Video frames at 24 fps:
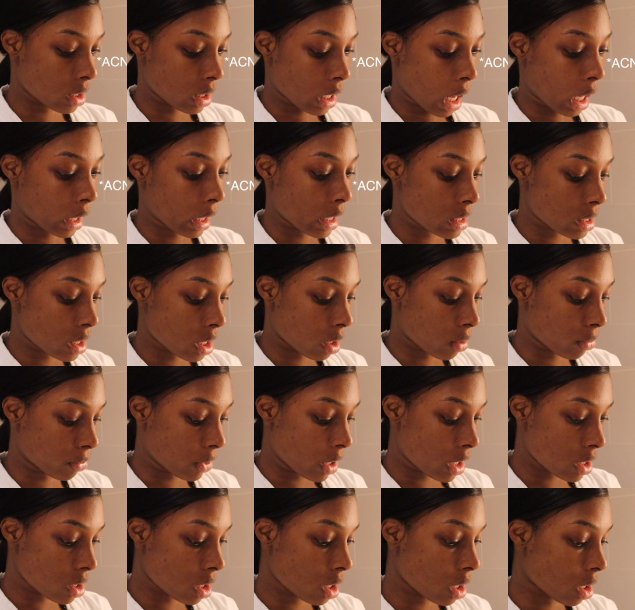Y'all, these look
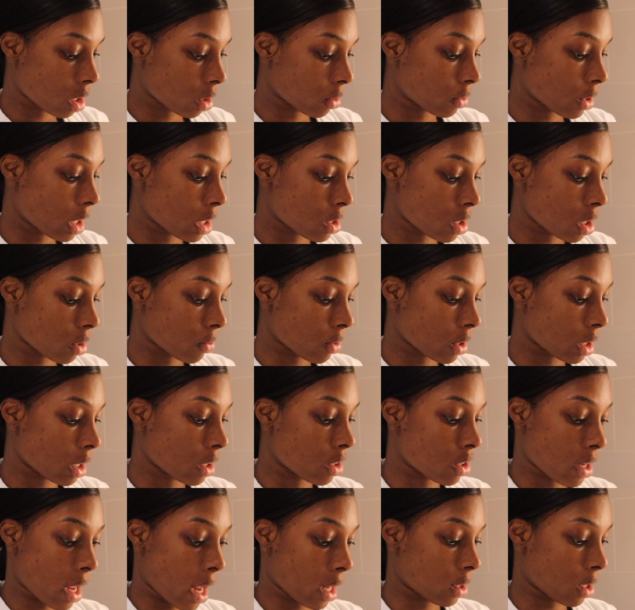these look these look
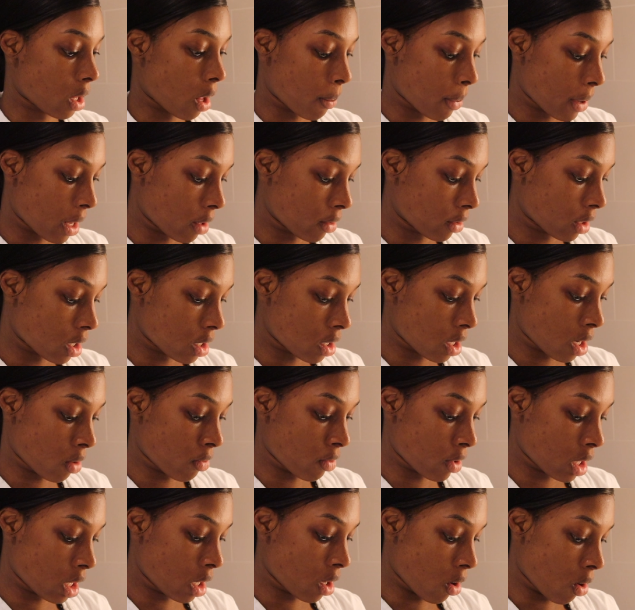really jacked up and because they're
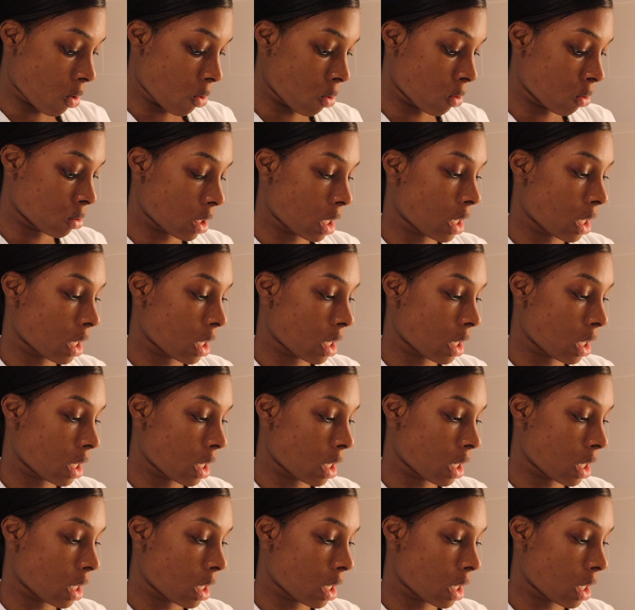really old.